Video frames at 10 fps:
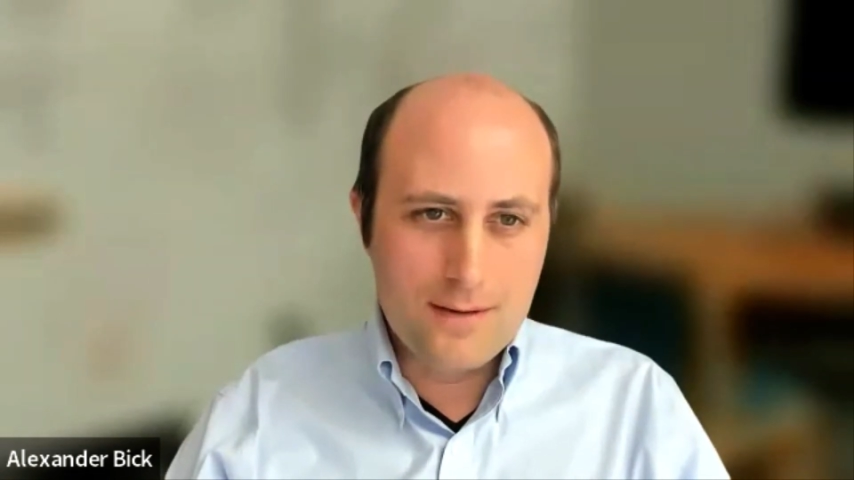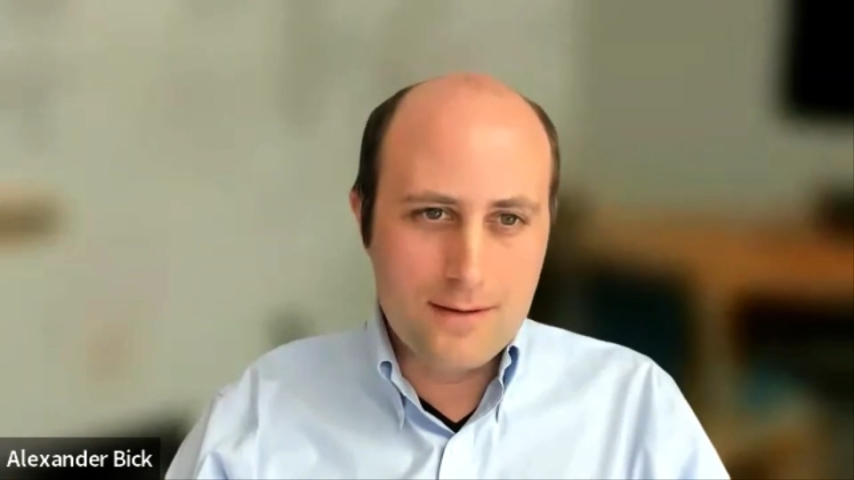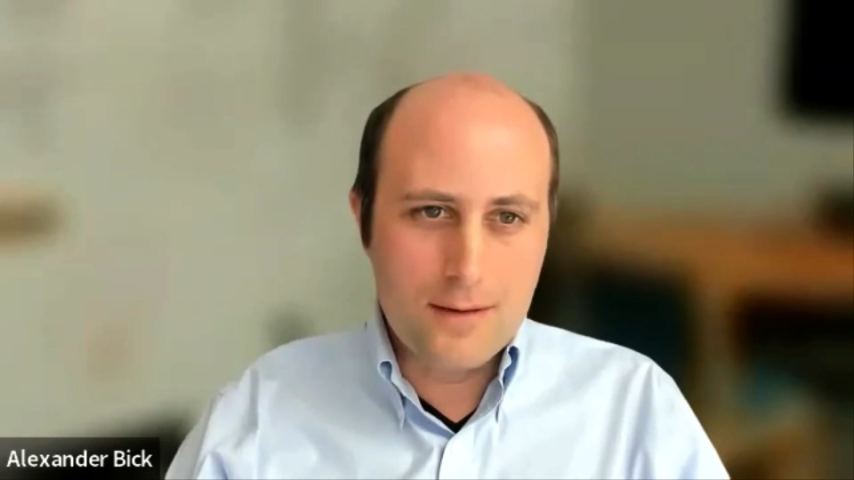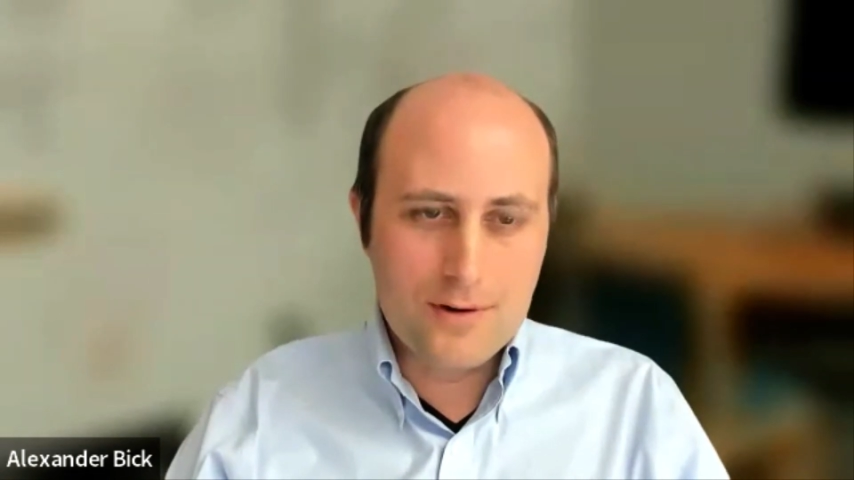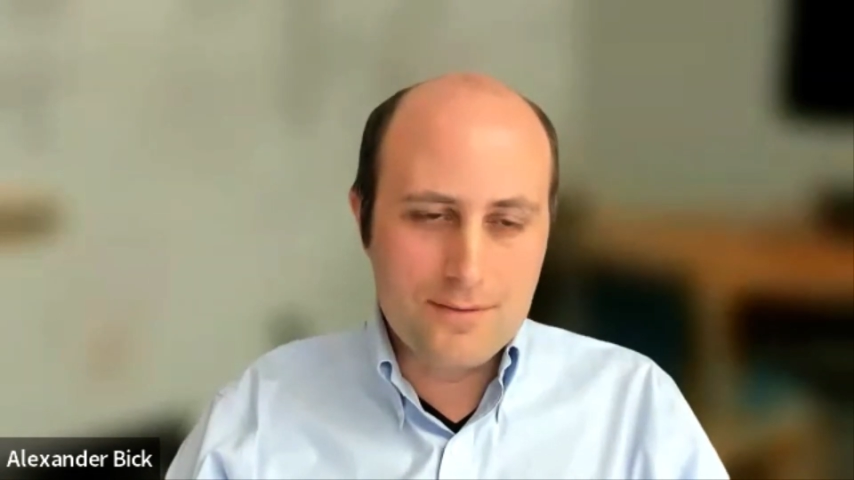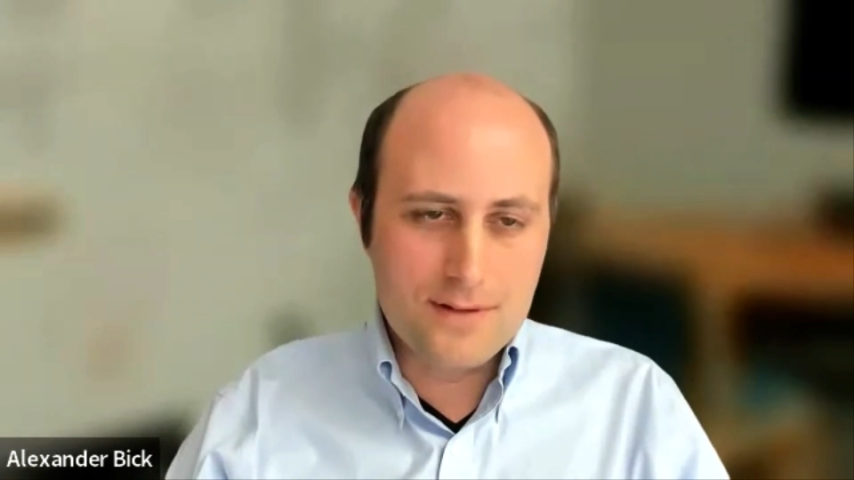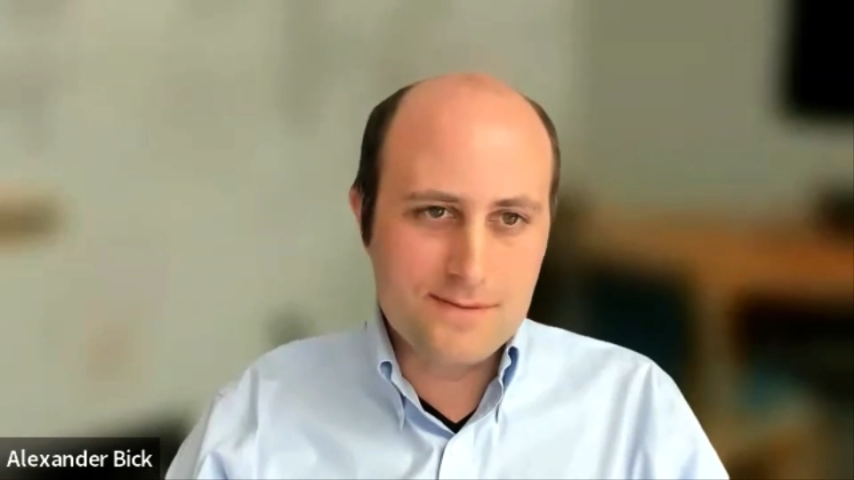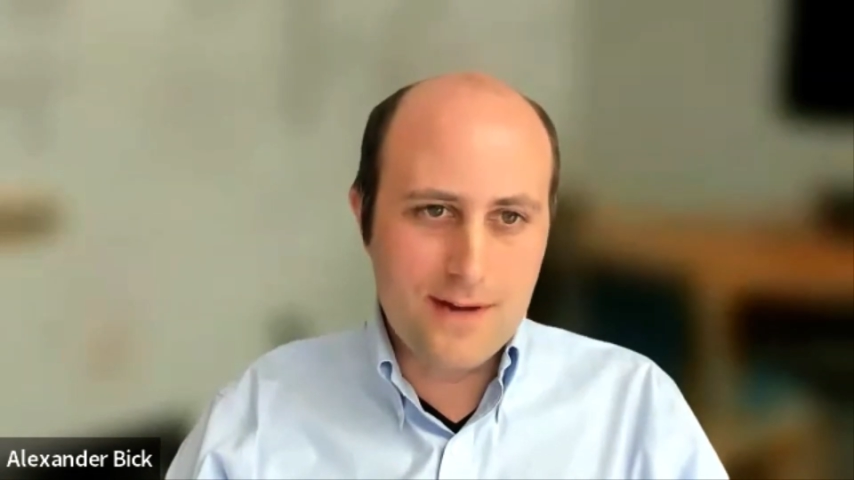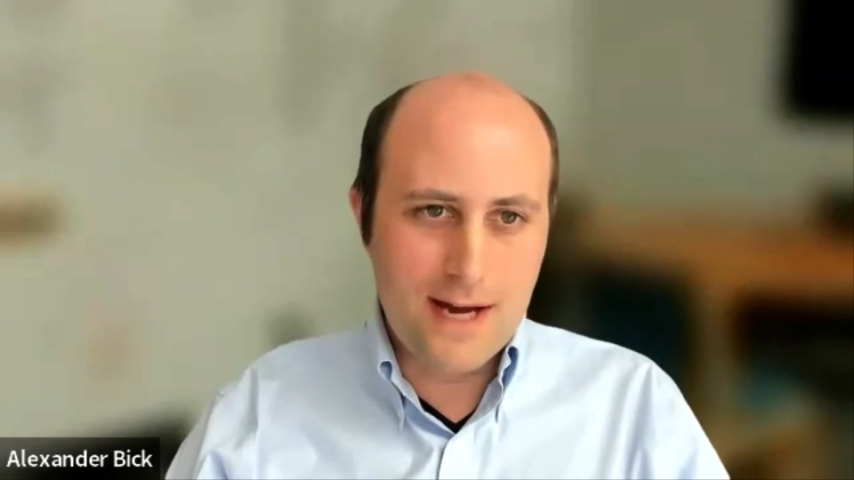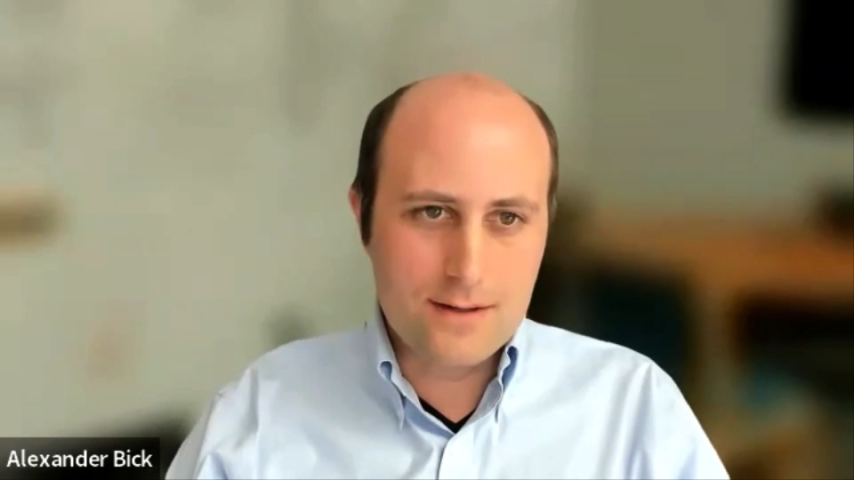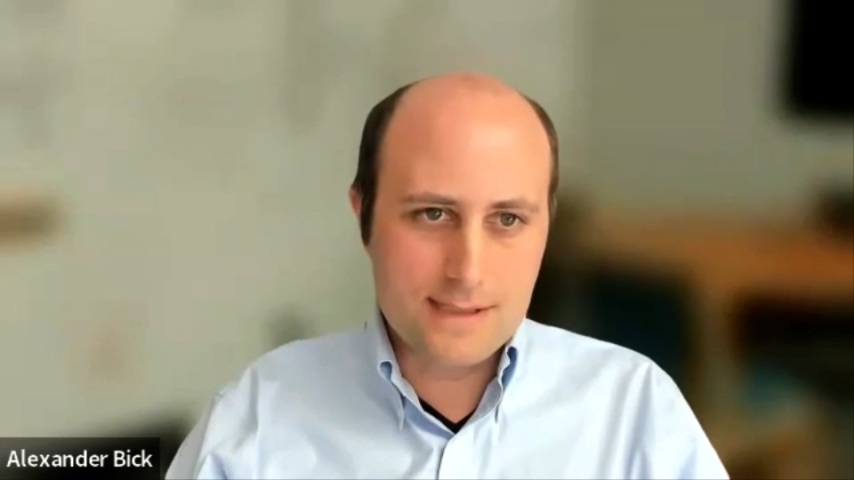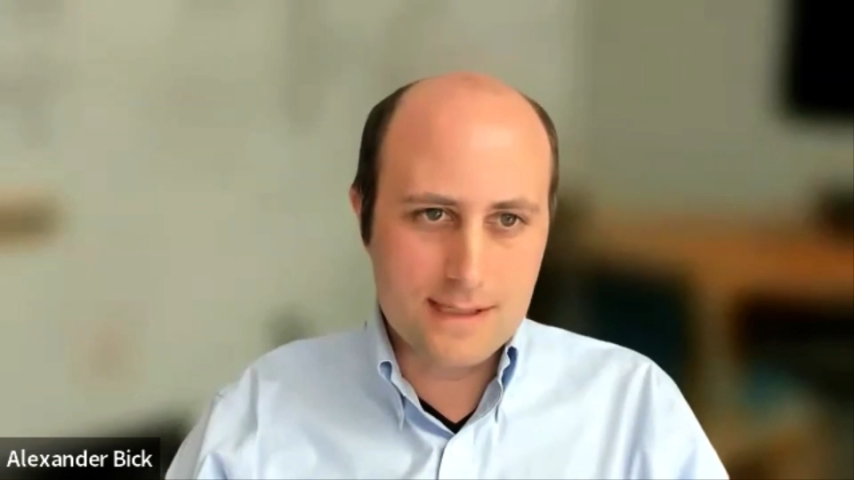a number of these factors